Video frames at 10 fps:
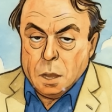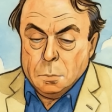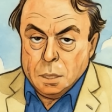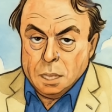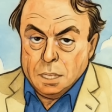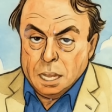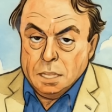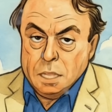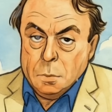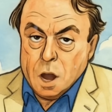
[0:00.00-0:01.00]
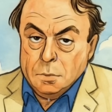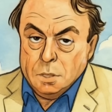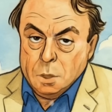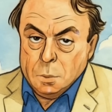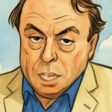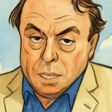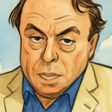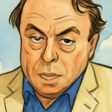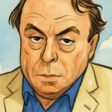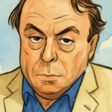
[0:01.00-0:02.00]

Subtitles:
But this lets them off too easy.